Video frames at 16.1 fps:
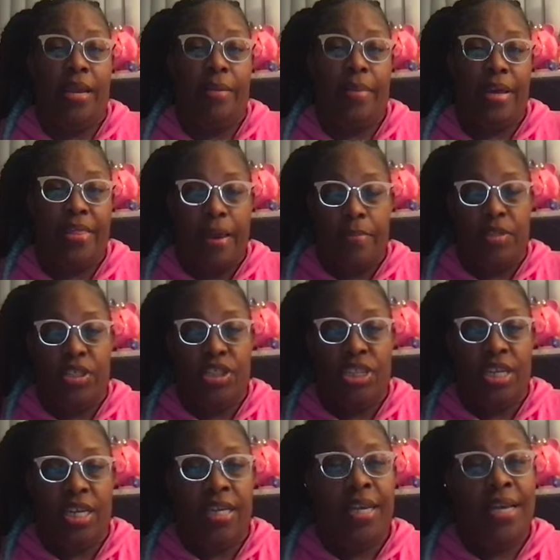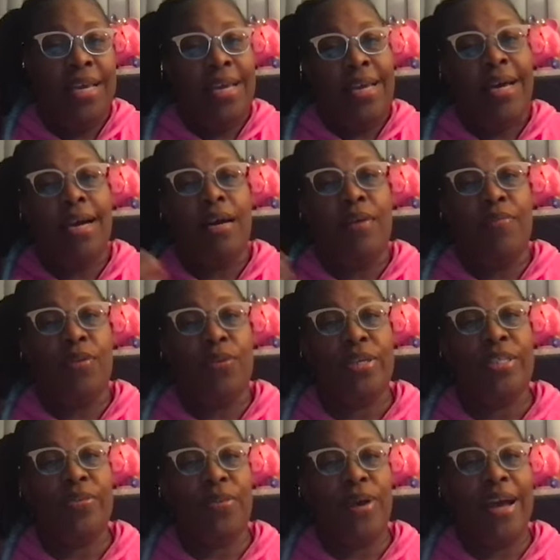by that machine. The
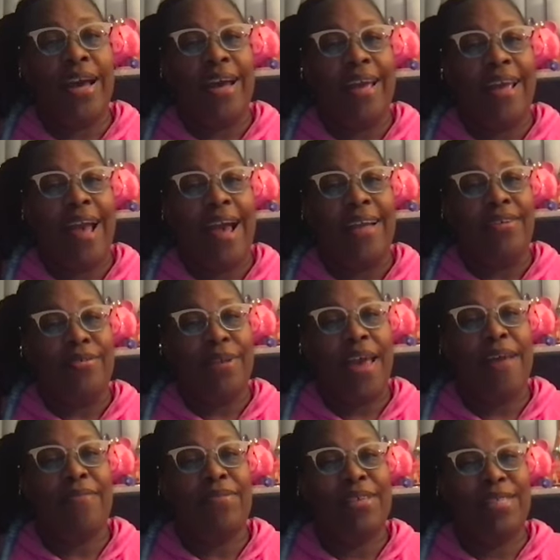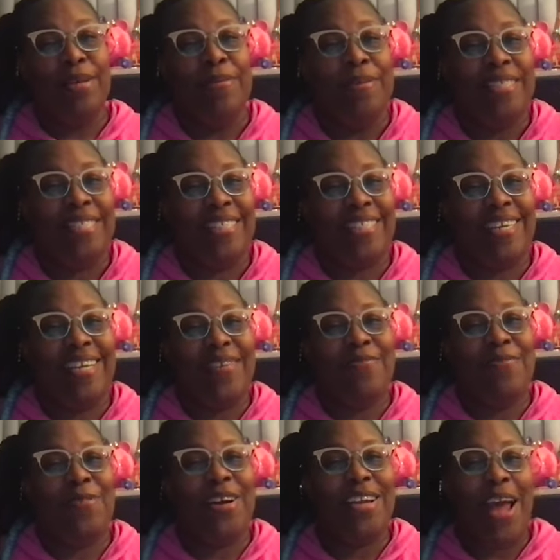reason why I don't have this
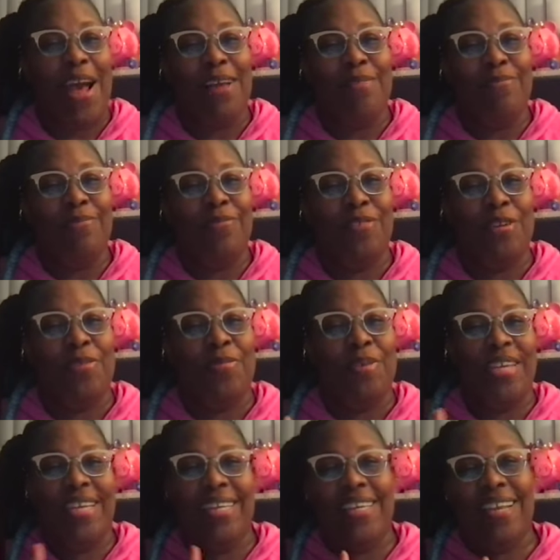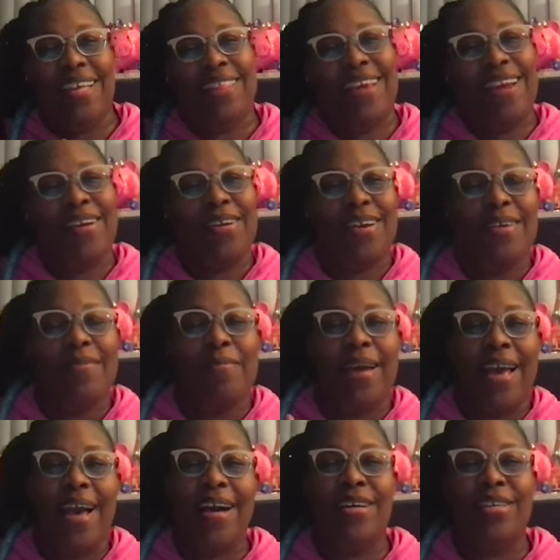machine, one, I'm filming in another area of
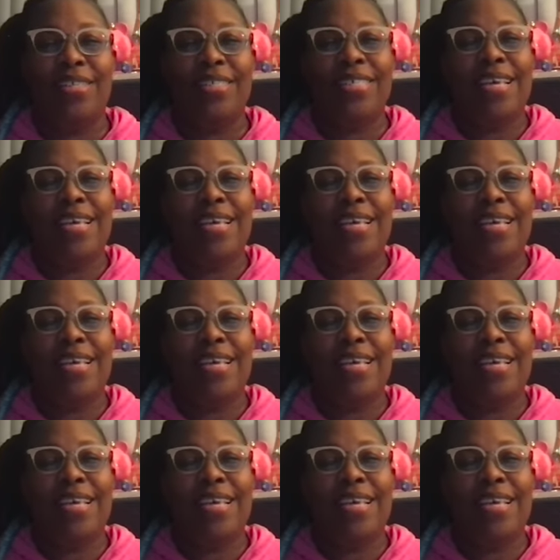my house,